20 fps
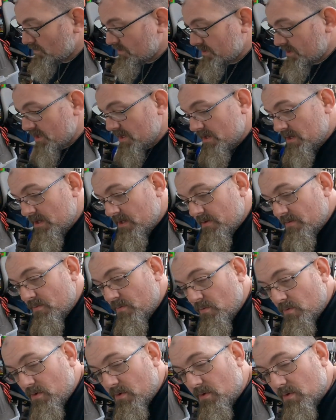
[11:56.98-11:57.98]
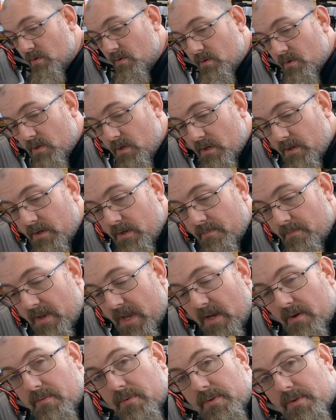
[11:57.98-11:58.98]
then we'll I'll get
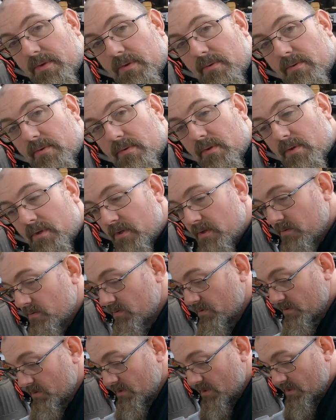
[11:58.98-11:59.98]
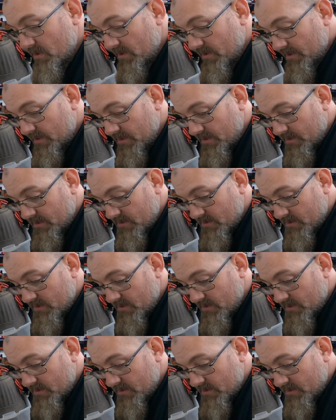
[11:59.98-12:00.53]
back with you and we'll uh, get